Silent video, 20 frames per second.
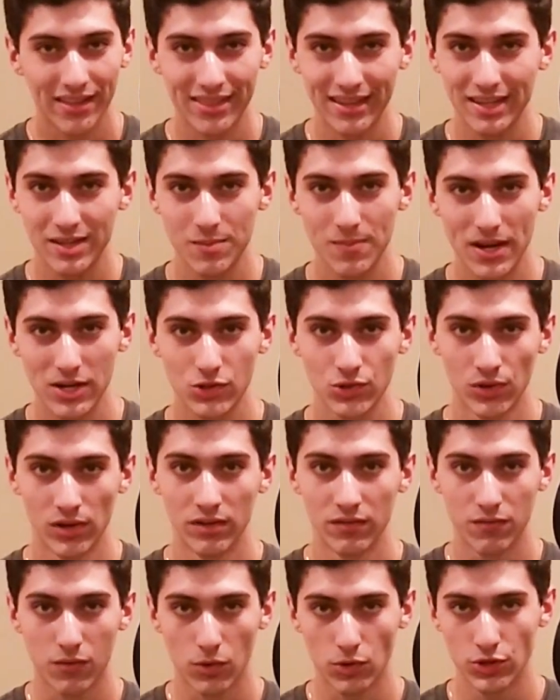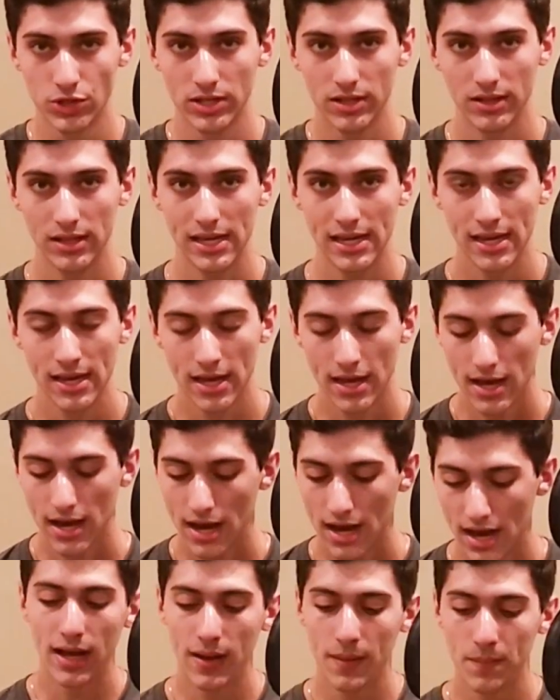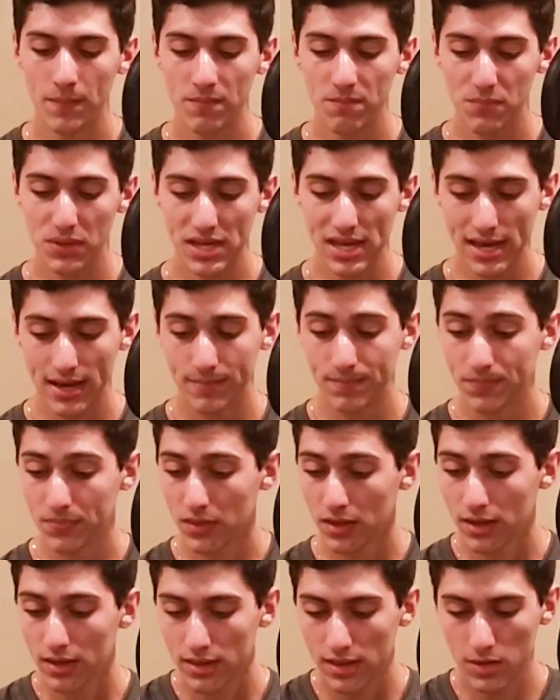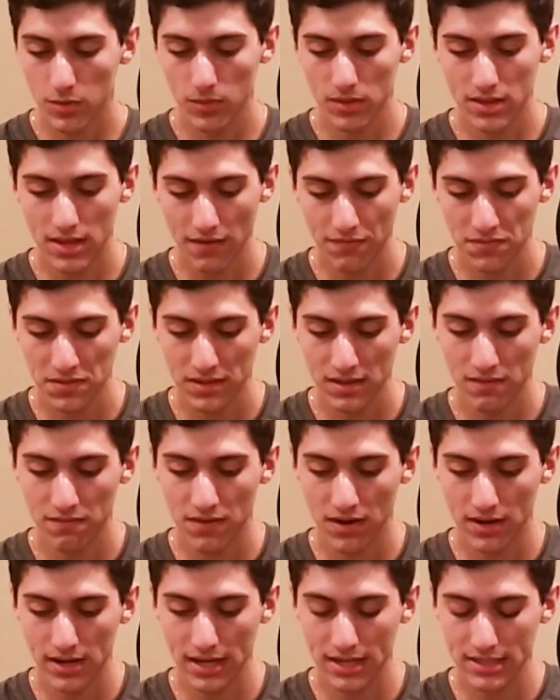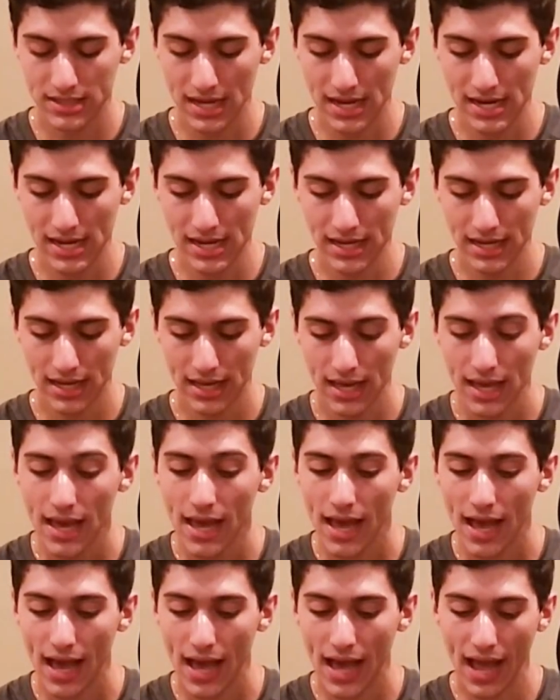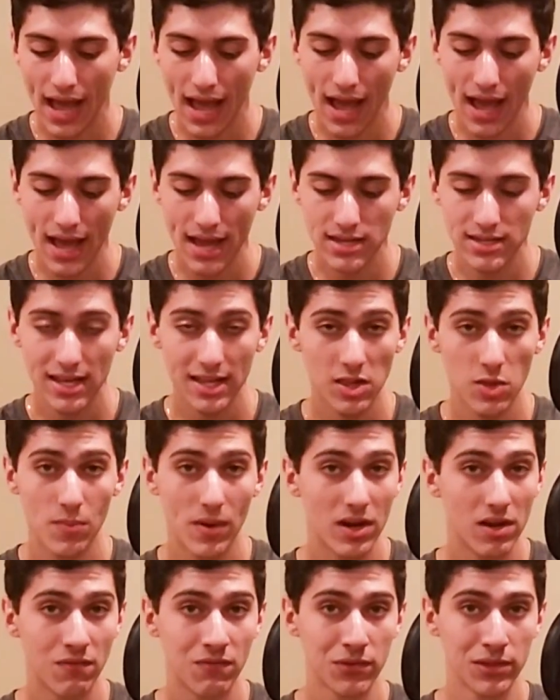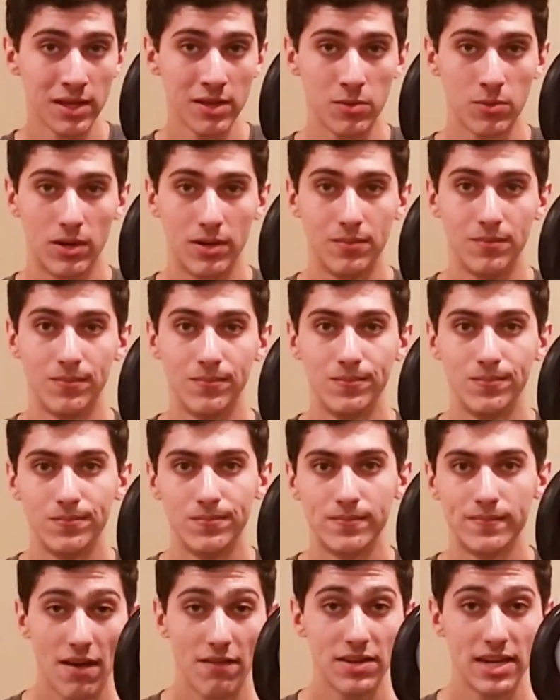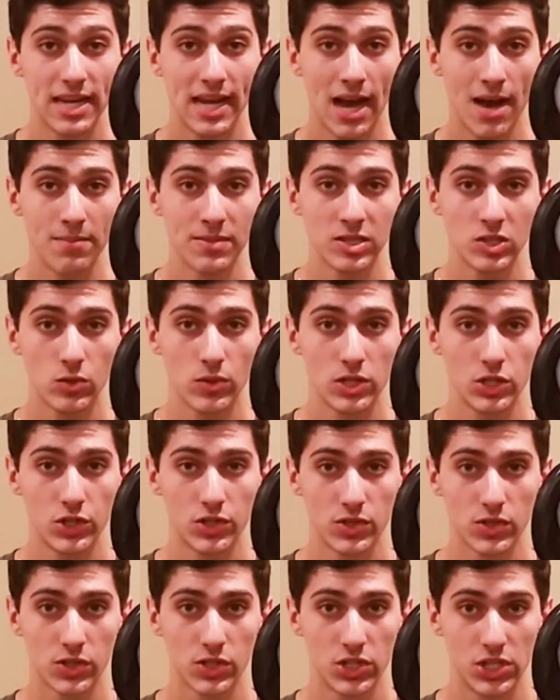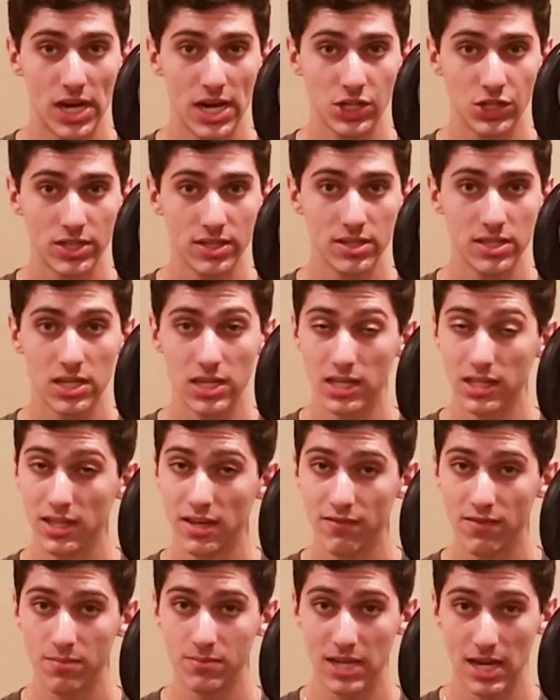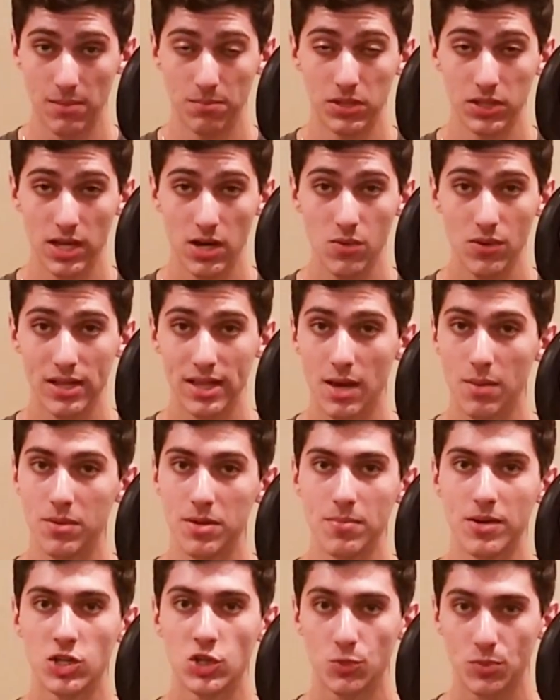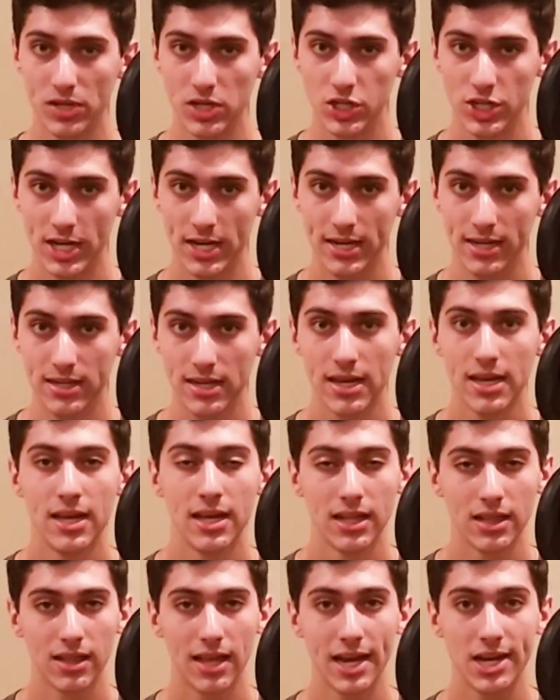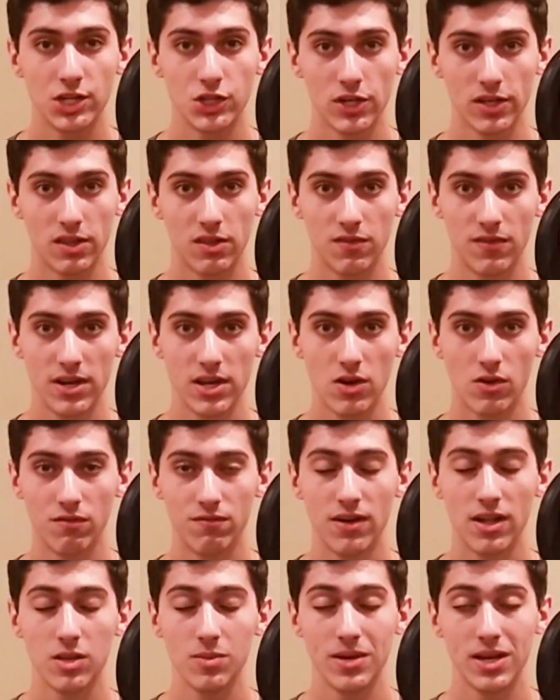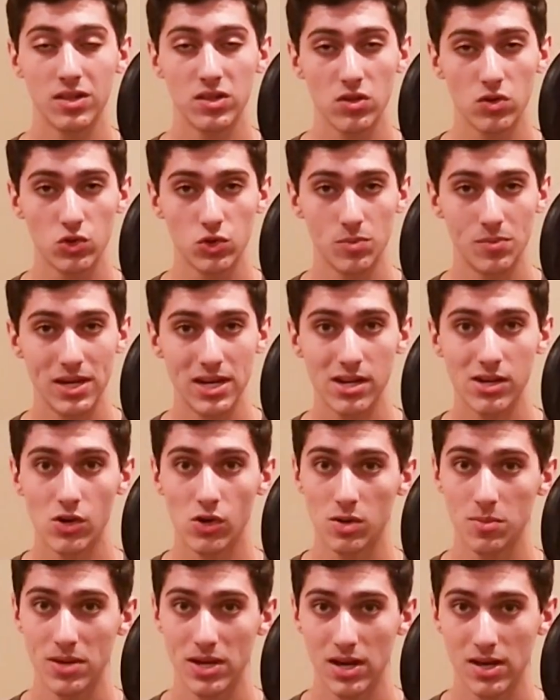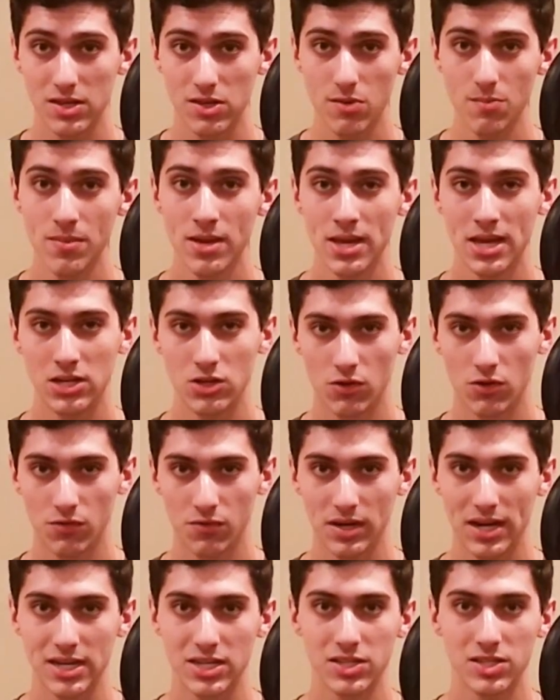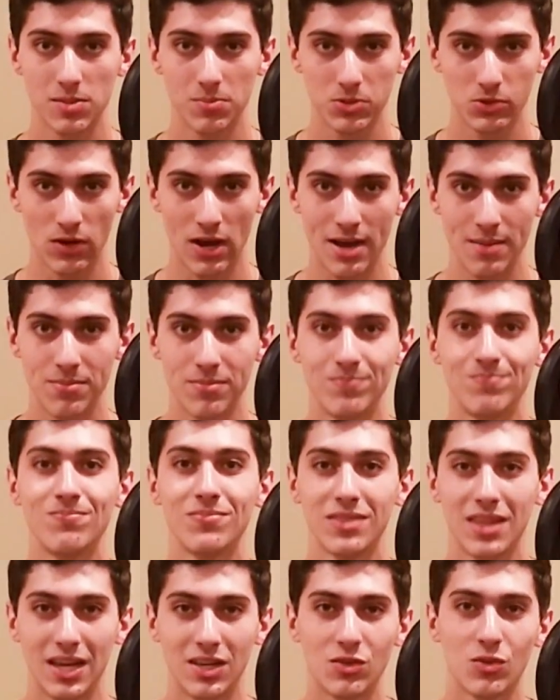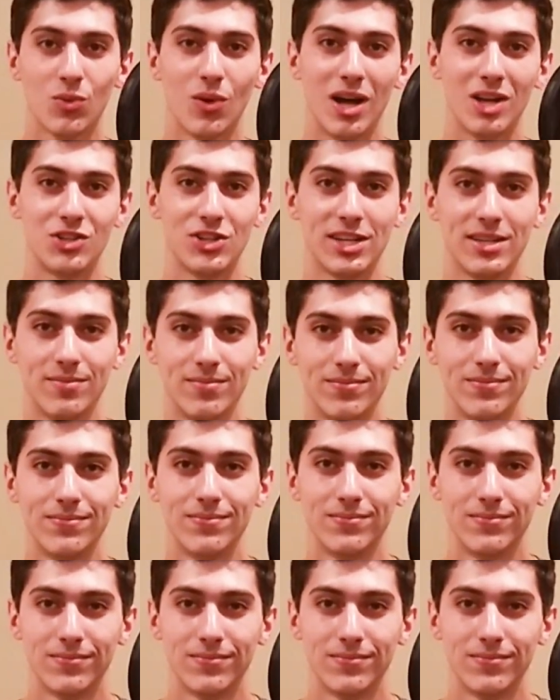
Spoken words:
nothing special, unfortunately. But yeah, this was definitely very exciting, and that's about it for this one. If you have any comments, questions, or suggestions, you can leave them down below, and they'll be much appreciated. Like, share this video, and follow me on social media in order to be awesome, and don't forget to subscribe. Thanks for watching.